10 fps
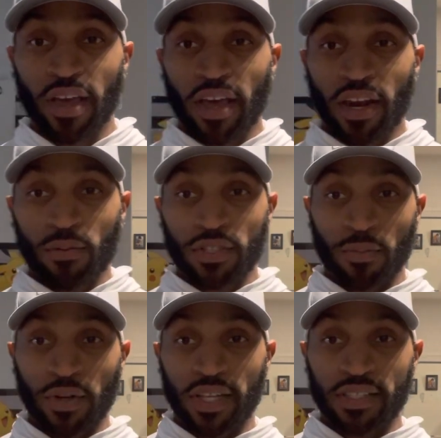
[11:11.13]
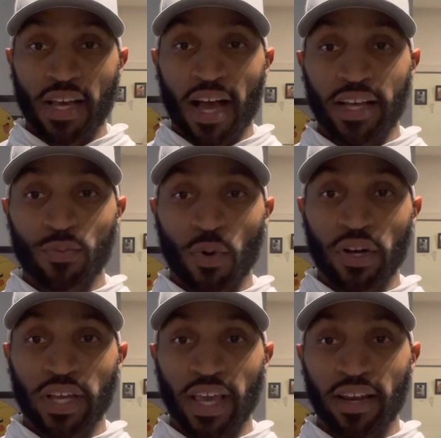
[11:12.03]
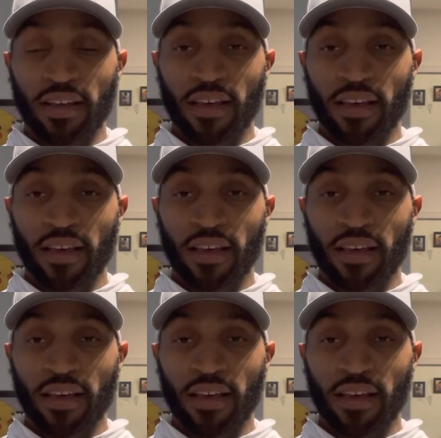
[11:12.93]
And then what's up with this guy? It's working.